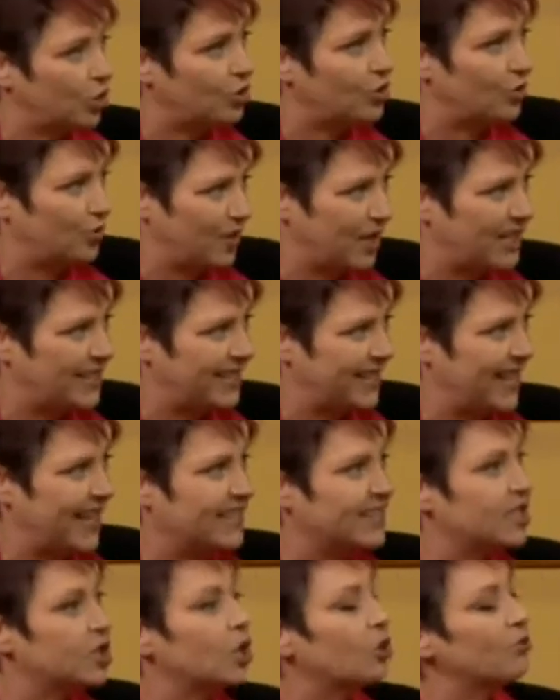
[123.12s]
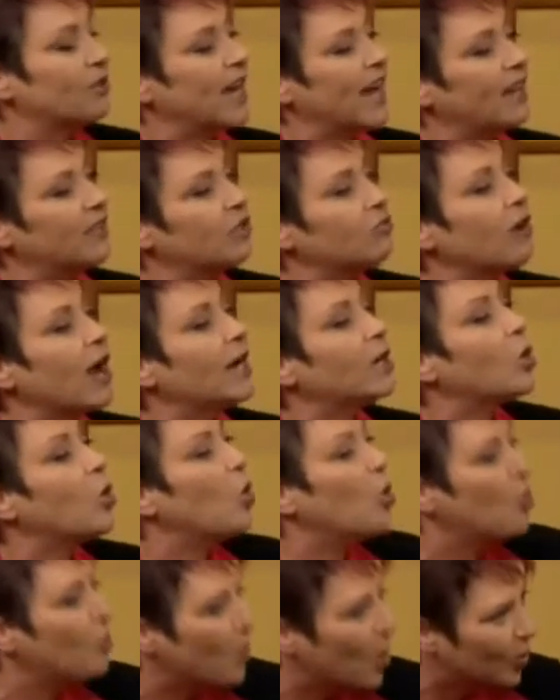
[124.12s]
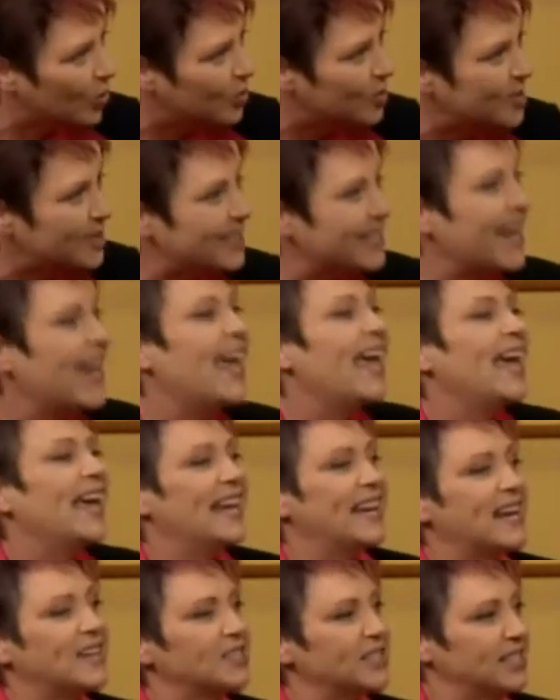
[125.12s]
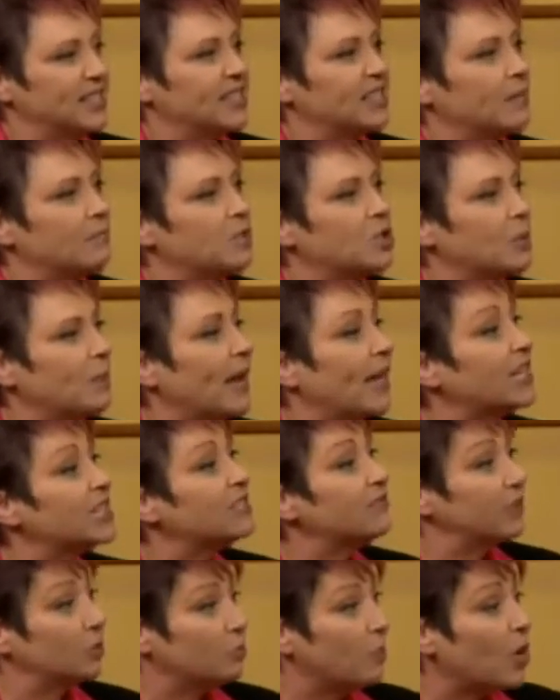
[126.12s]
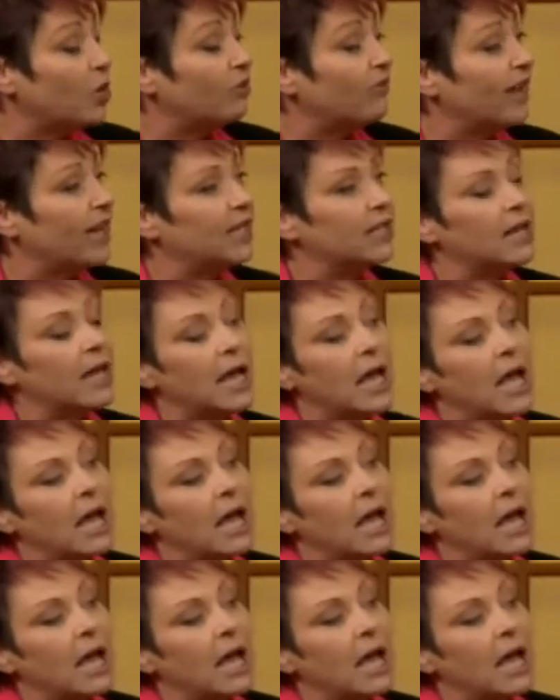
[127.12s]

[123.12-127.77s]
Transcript: to do these things, to create the right hormones in our system to make us feel motivated.